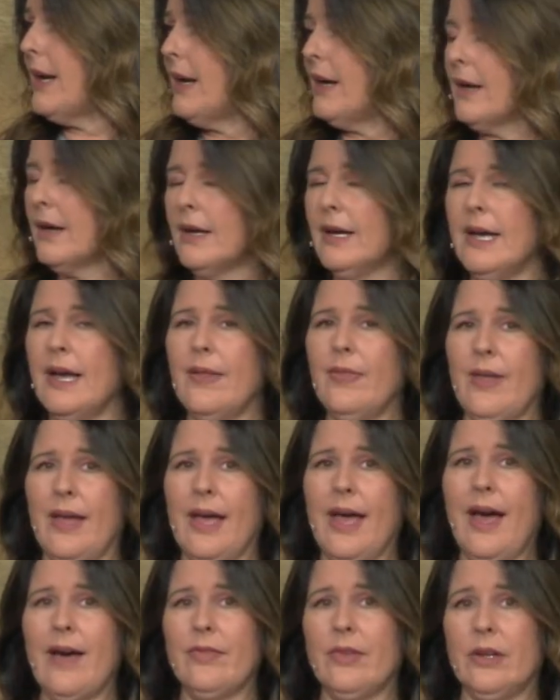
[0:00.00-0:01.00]
area and they
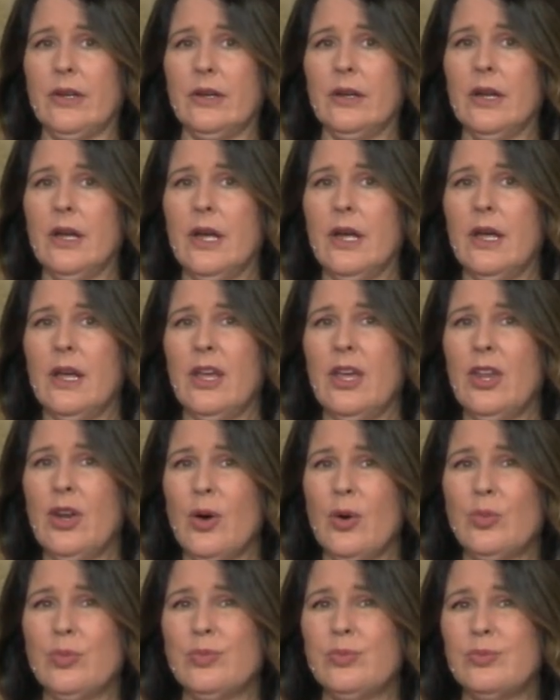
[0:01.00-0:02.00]
haven't, you
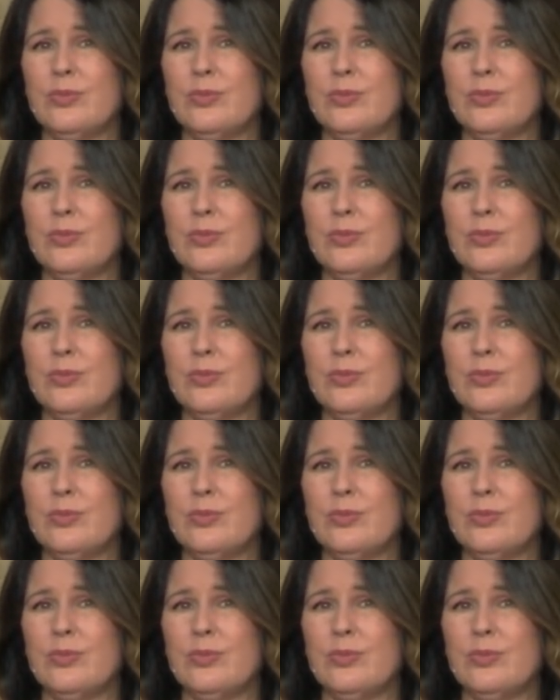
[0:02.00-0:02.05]
know,